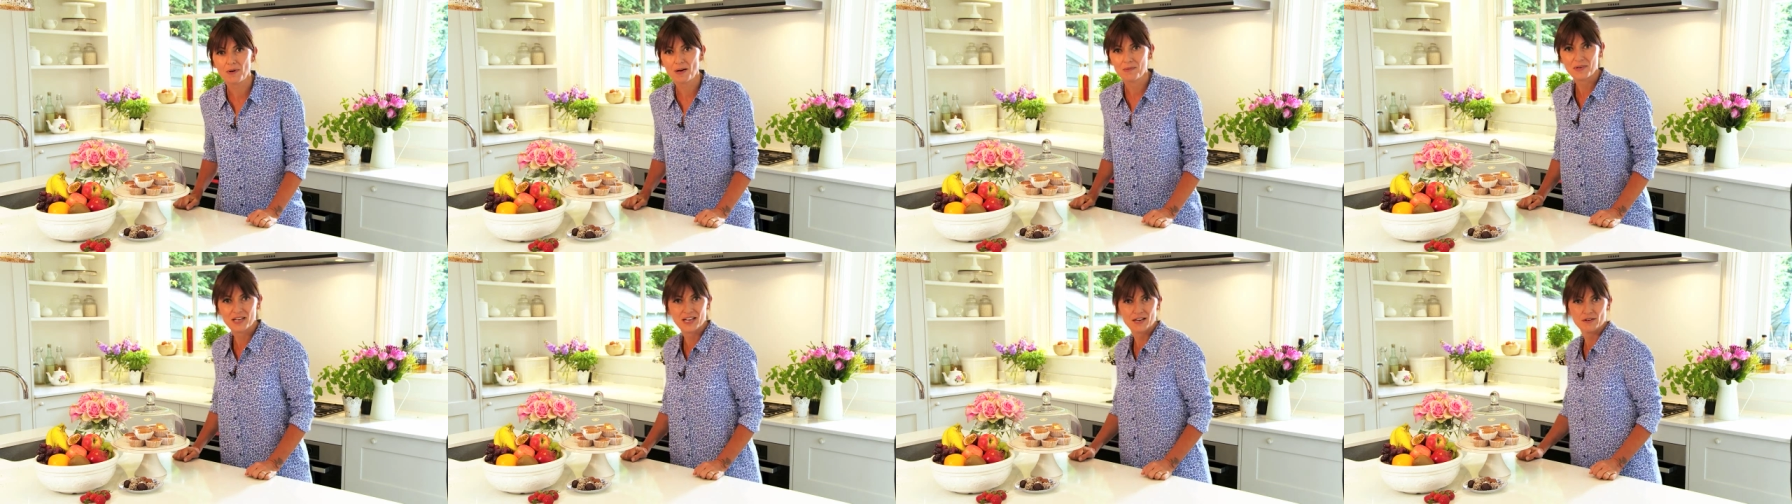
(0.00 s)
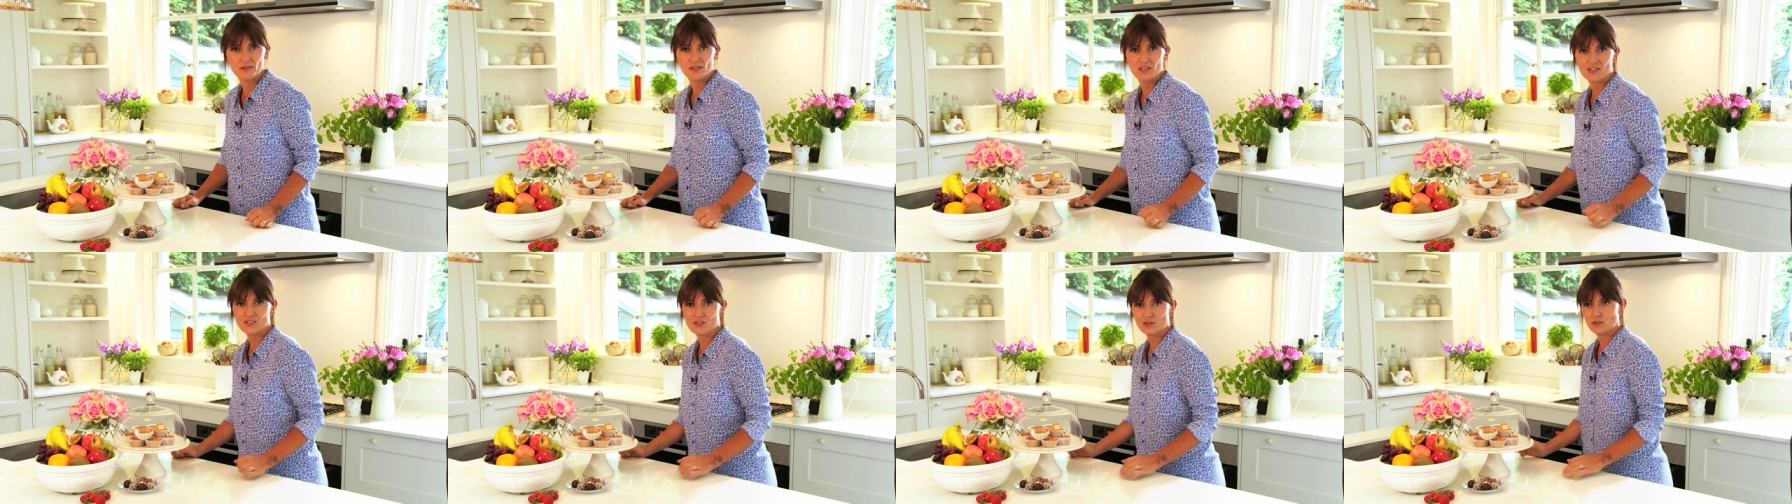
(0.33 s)
I'm
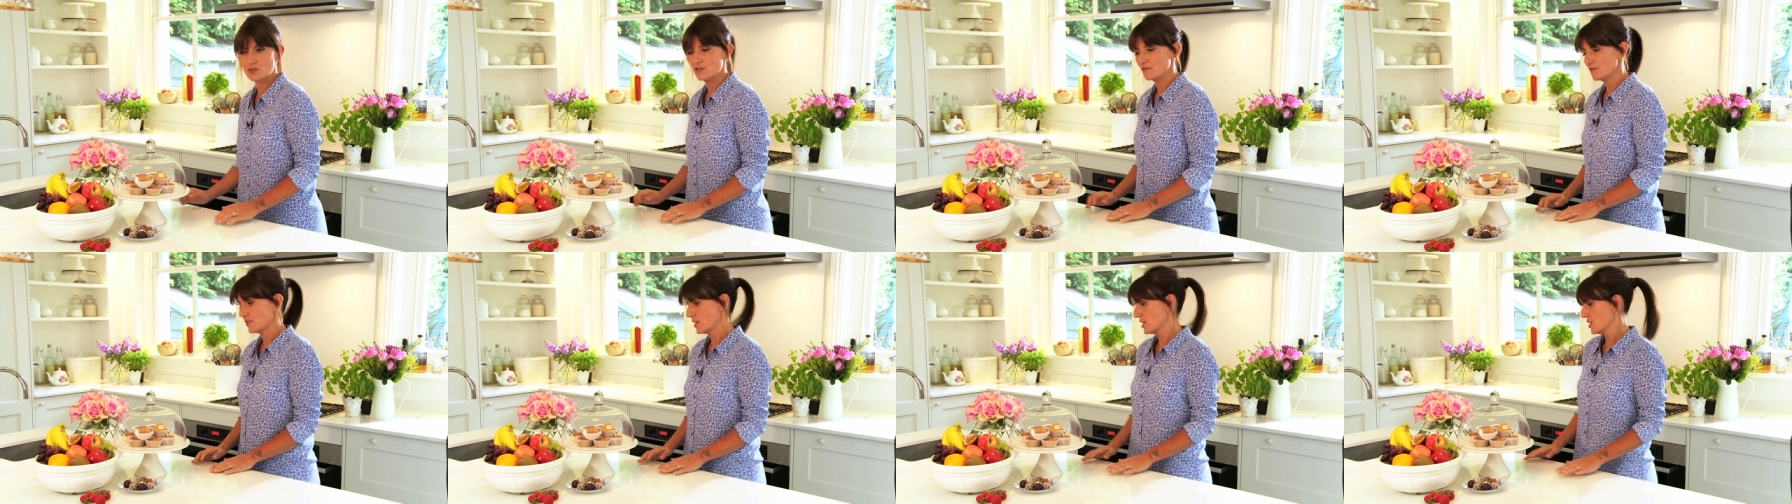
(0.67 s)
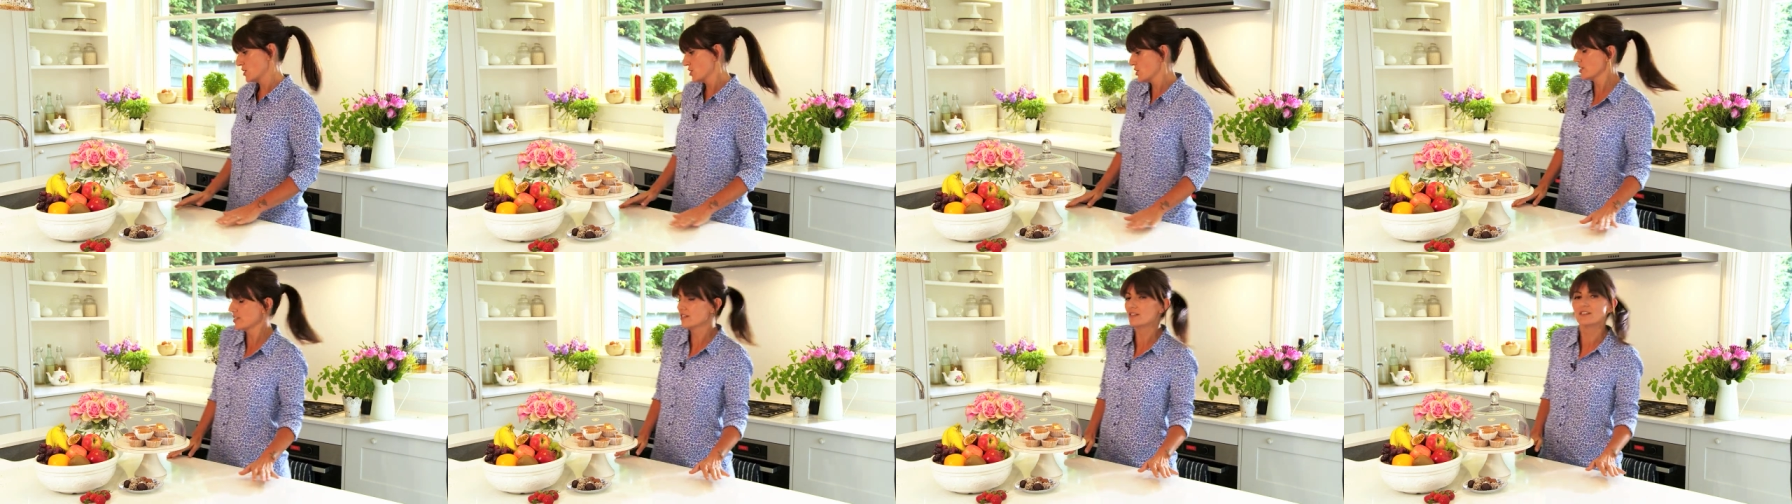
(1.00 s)
here in a sort of
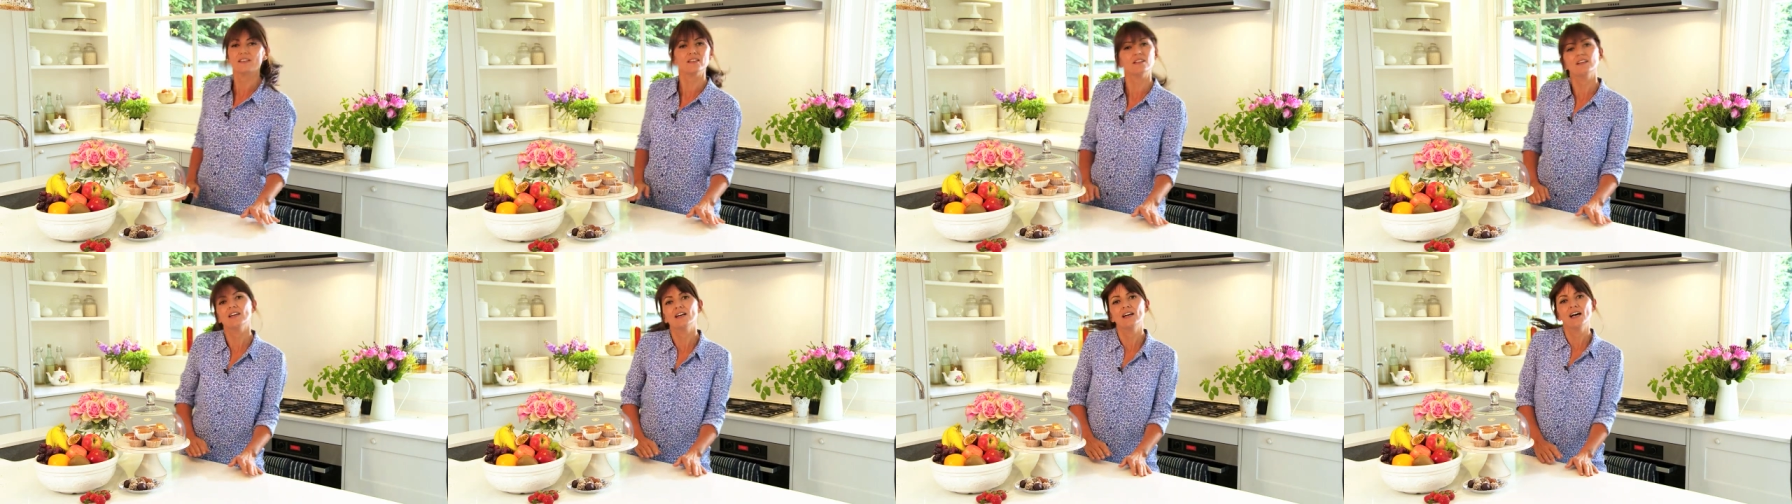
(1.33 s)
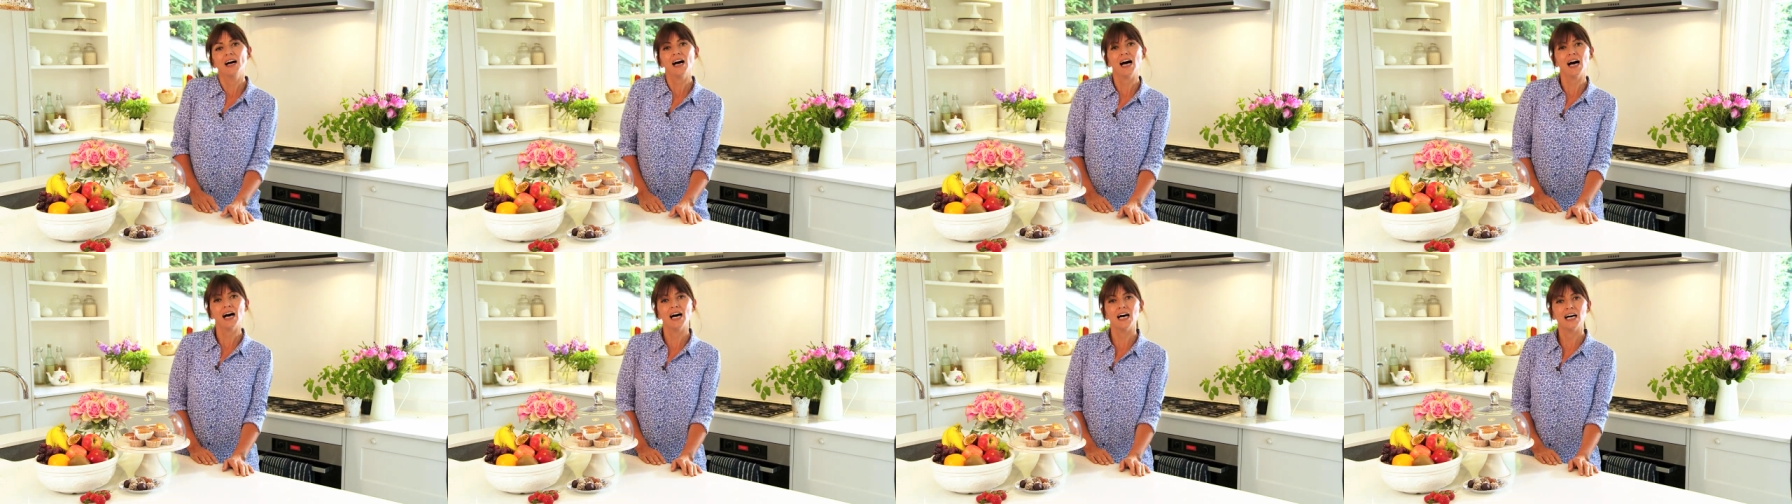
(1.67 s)
kitchen
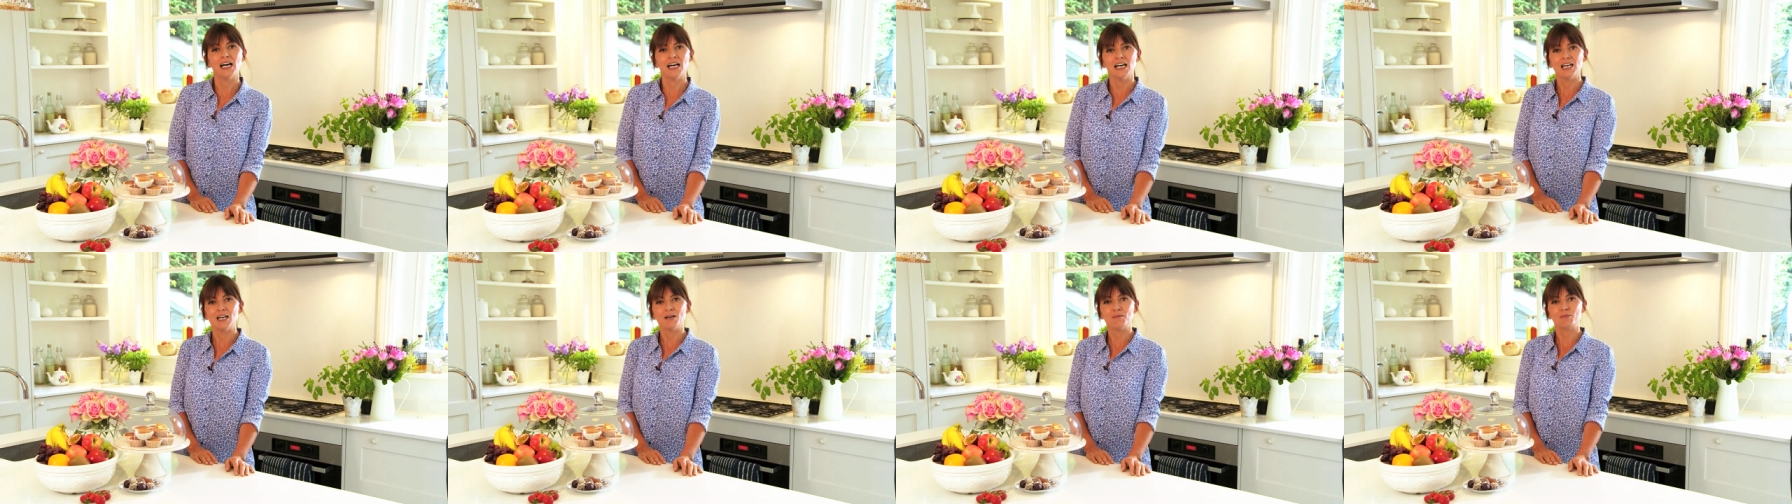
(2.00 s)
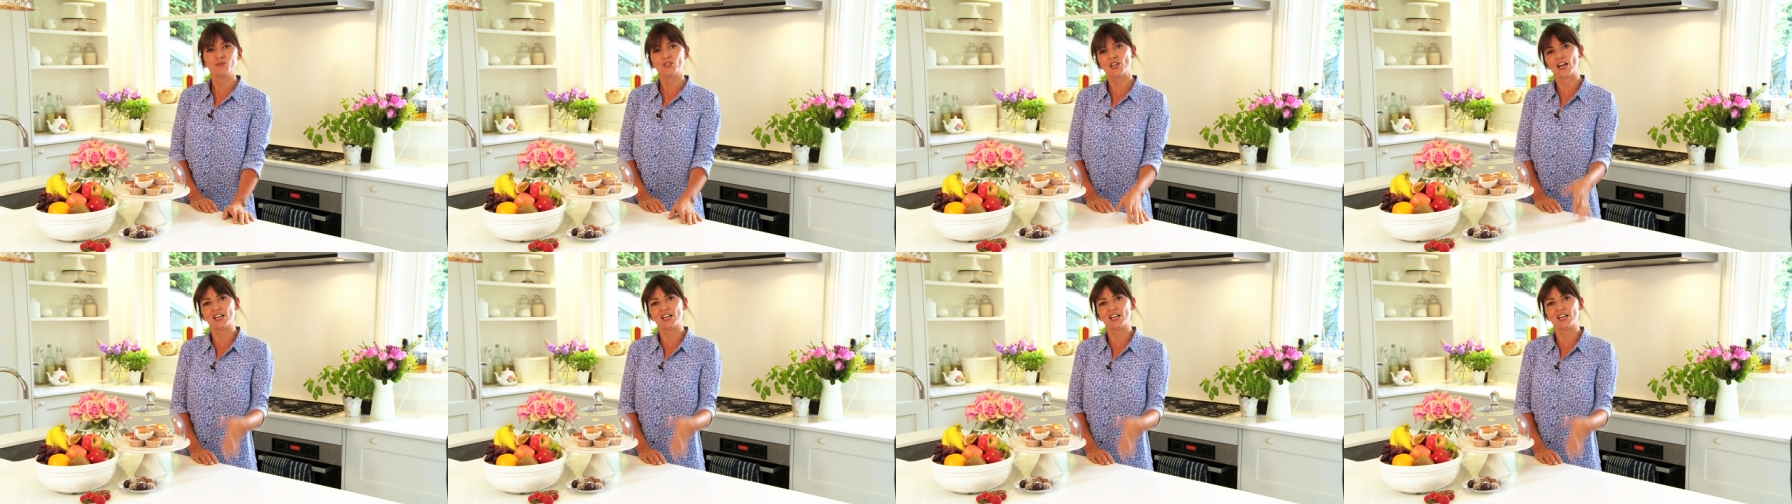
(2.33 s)
um,